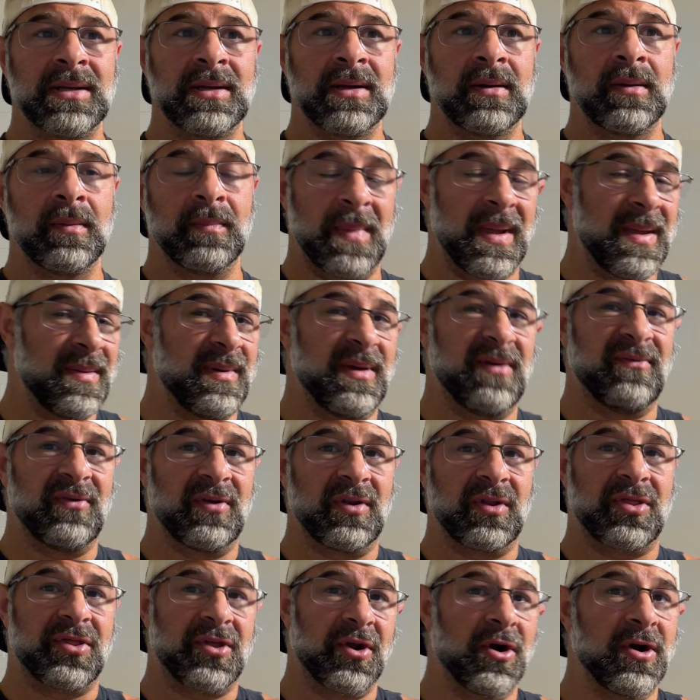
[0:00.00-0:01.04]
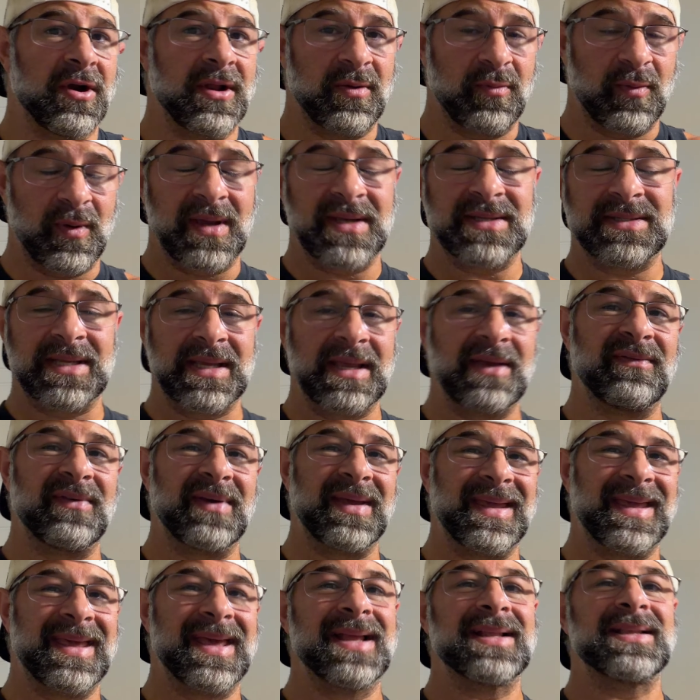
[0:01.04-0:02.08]
maybe even 30 weeks to
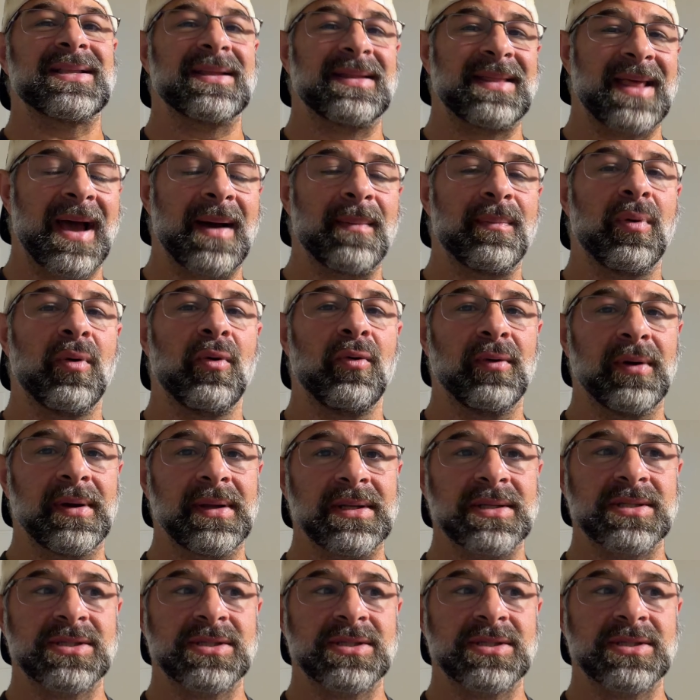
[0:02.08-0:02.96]
even get to that point.